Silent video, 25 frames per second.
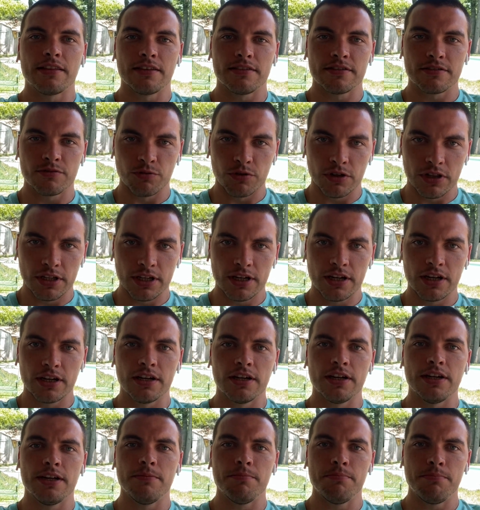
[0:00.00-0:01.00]
That's really going
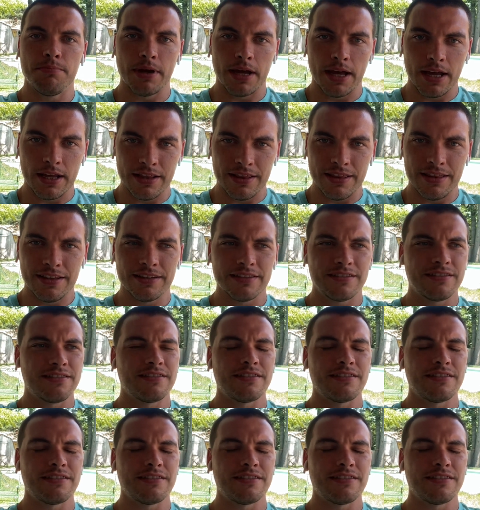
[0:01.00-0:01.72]
to embed this